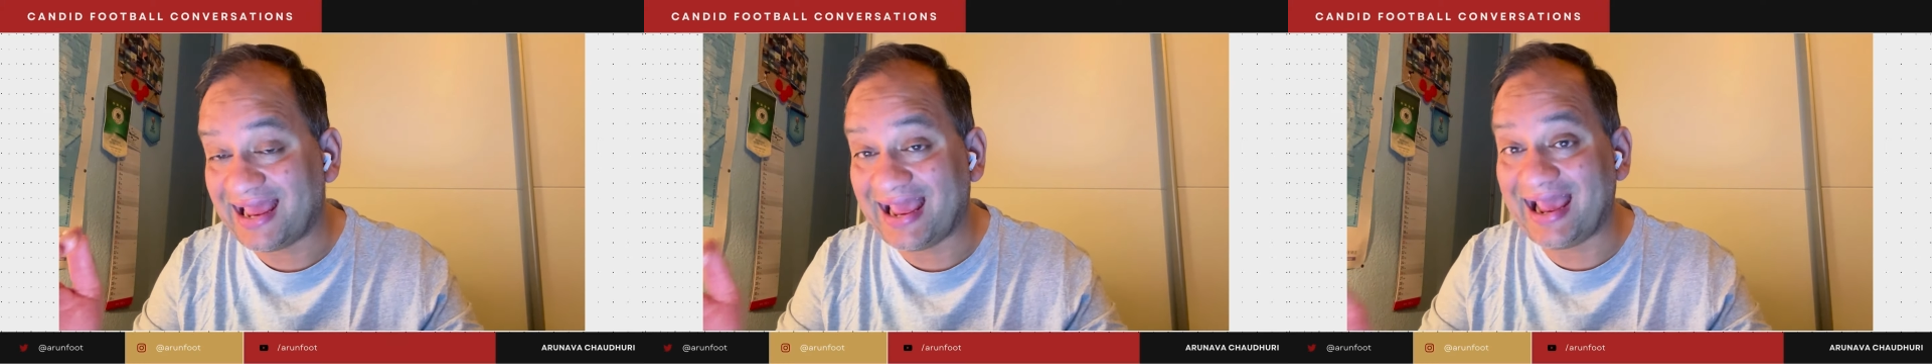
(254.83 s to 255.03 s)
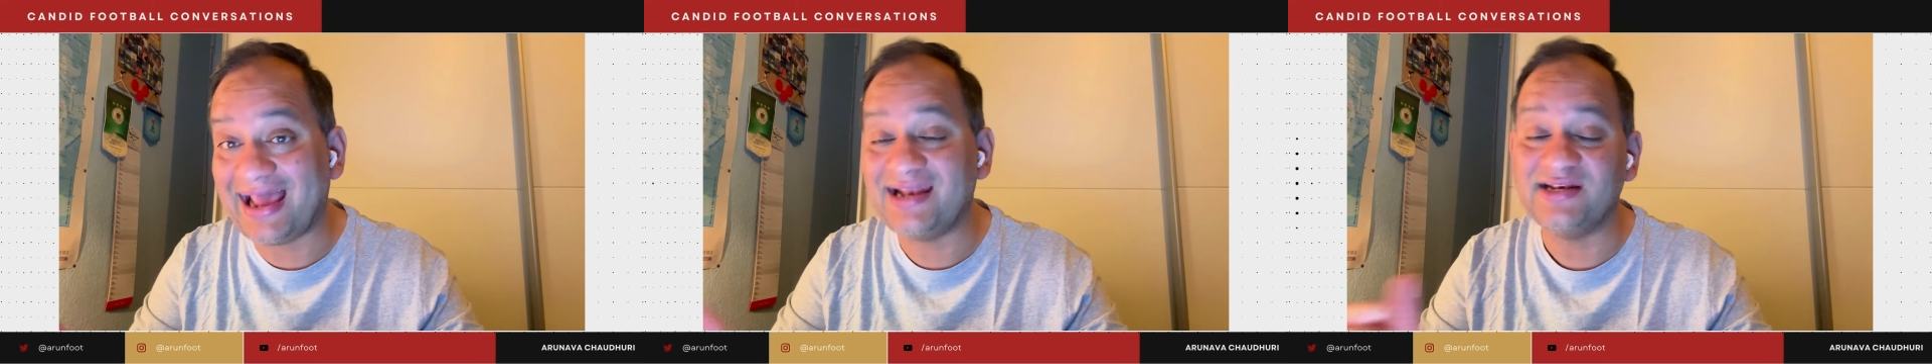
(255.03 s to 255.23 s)

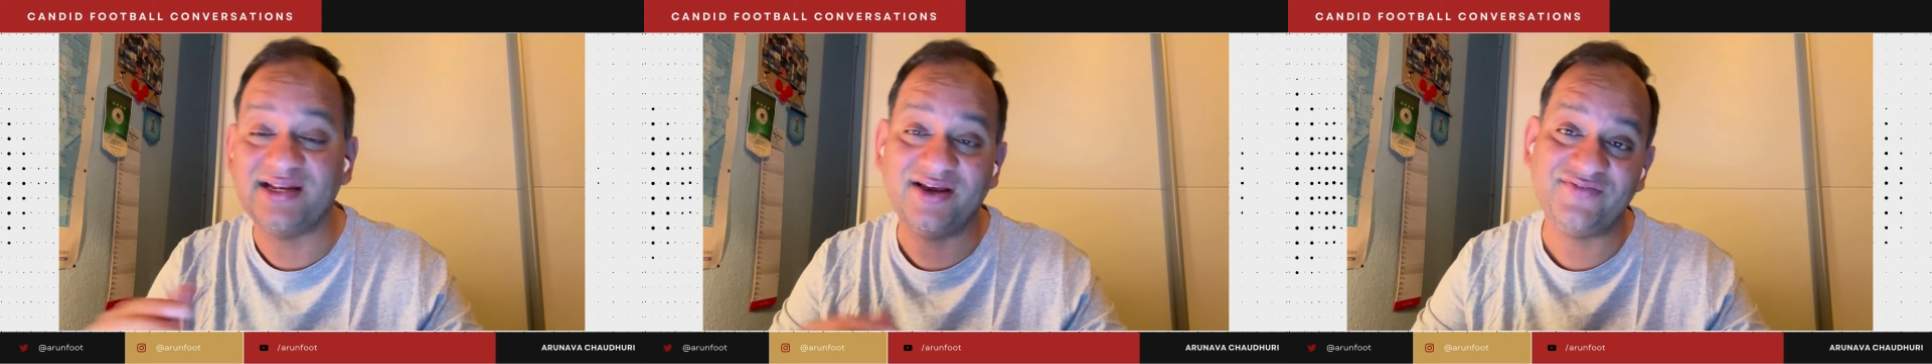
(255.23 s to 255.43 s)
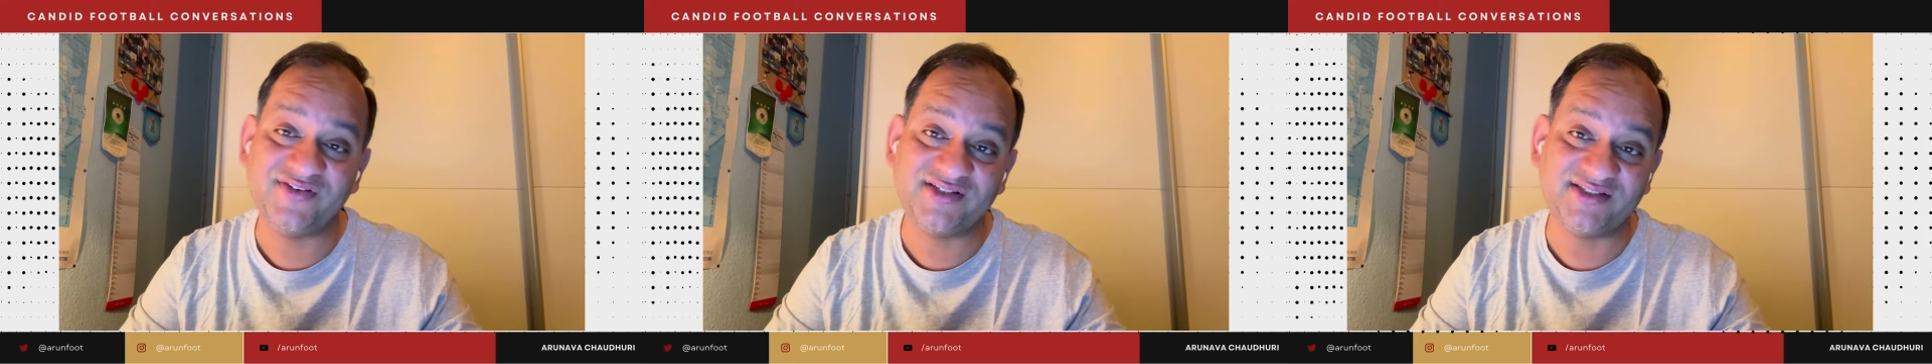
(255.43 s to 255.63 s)
and
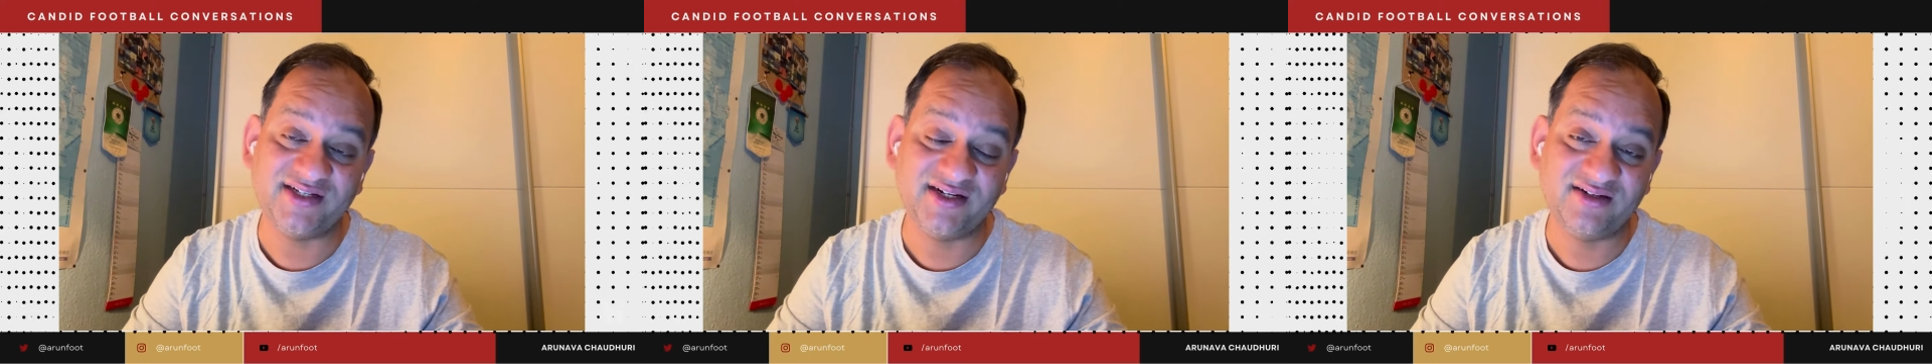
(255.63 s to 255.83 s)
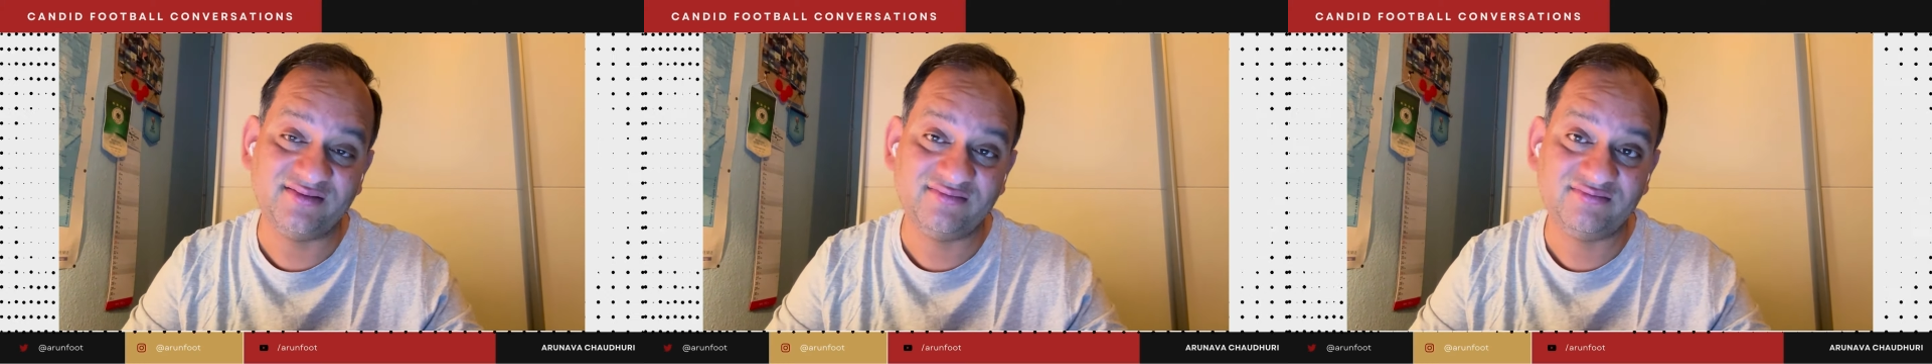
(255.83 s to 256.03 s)

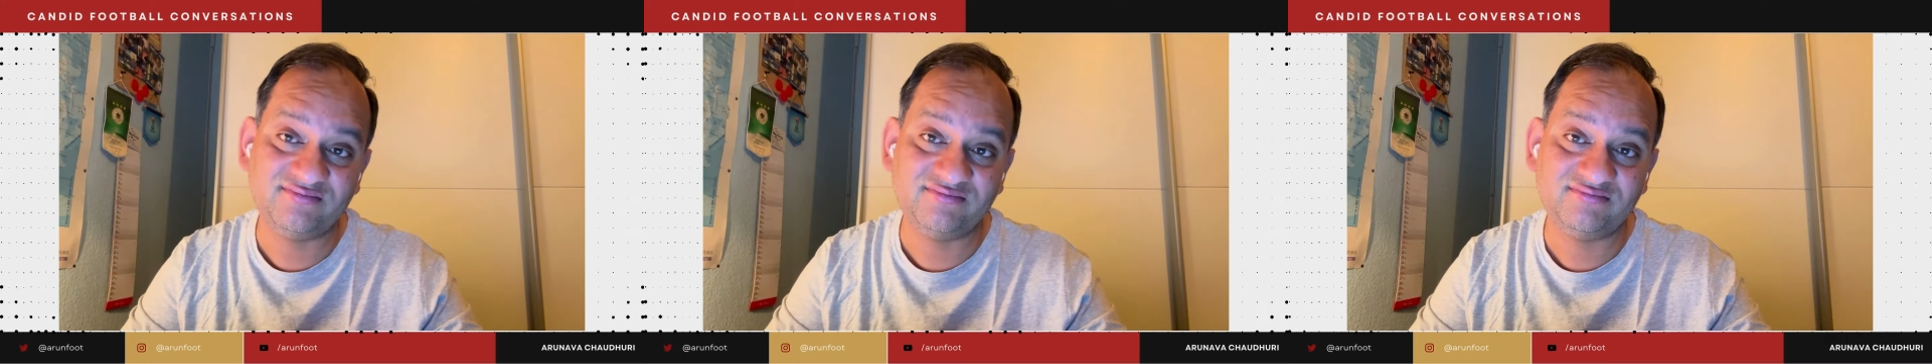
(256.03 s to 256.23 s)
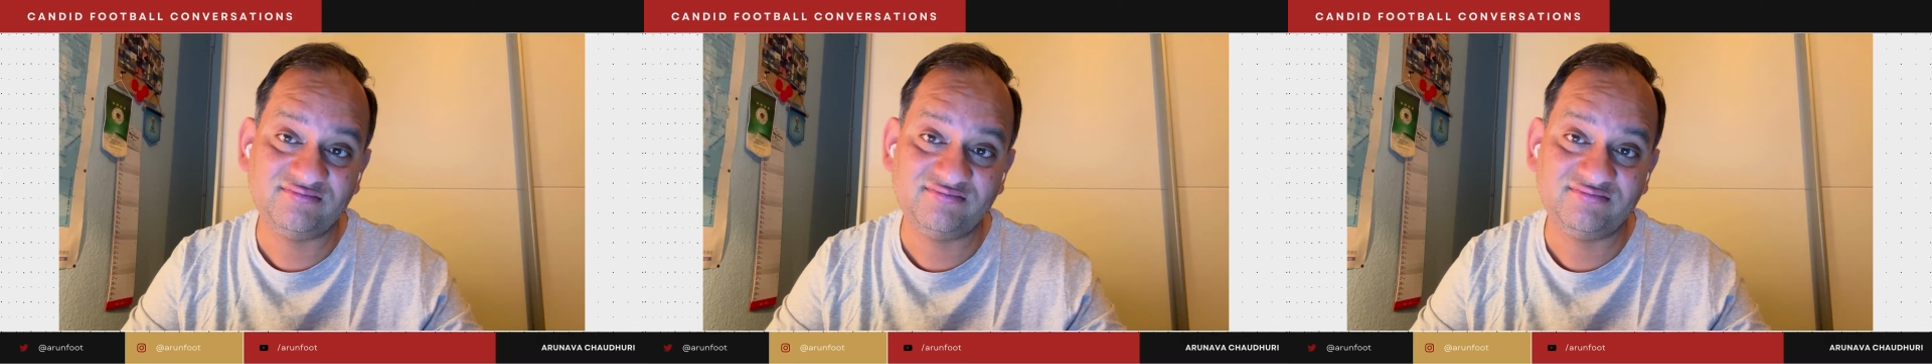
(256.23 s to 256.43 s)
FSDL
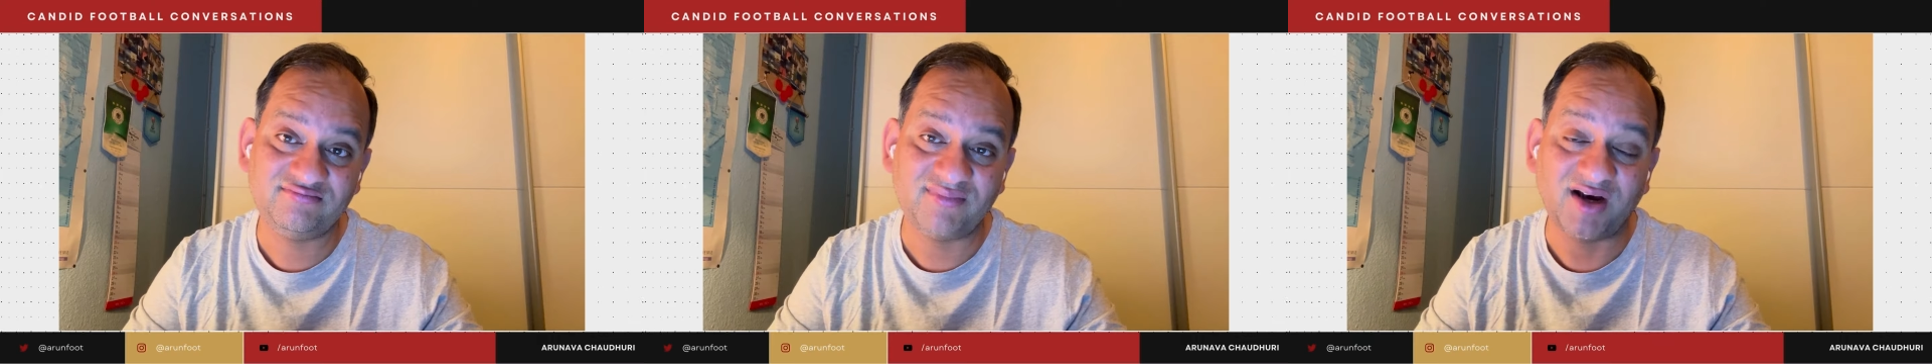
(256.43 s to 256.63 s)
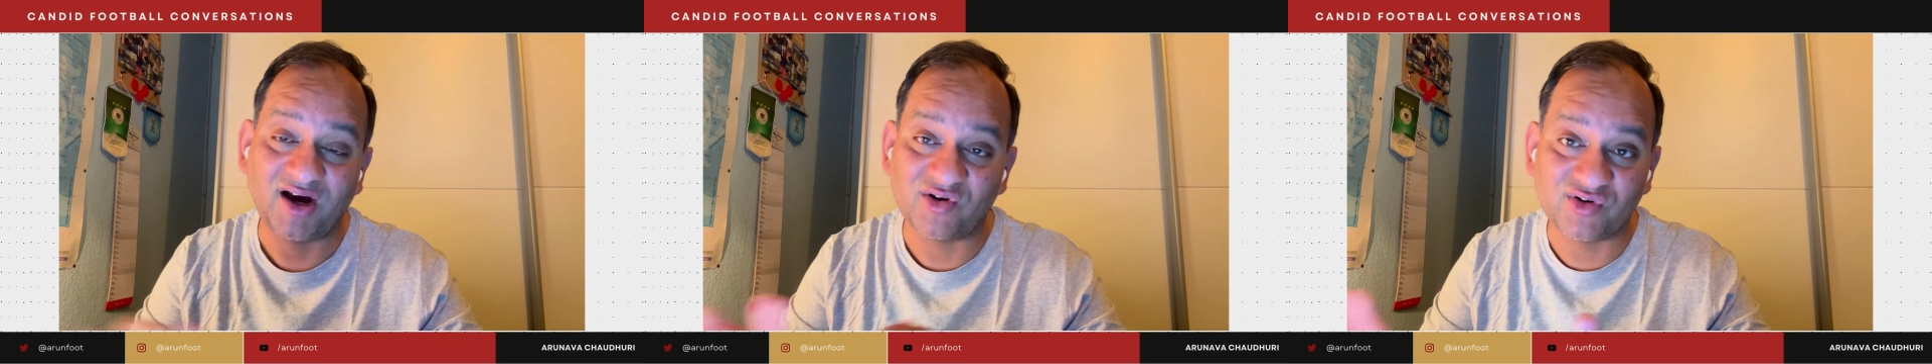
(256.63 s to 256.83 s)

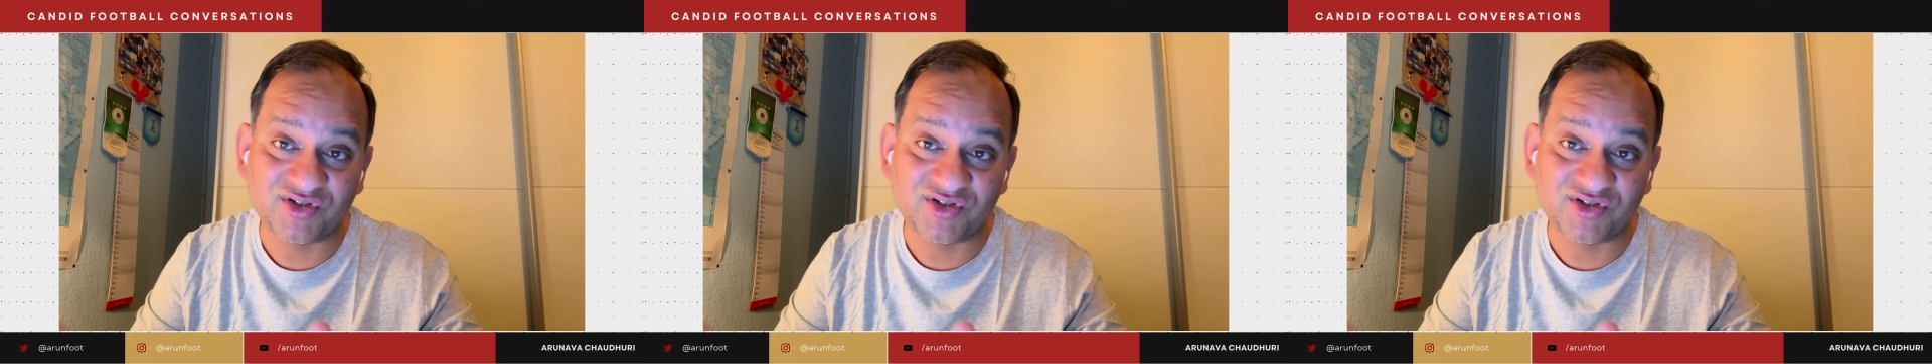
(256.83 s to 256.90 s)
are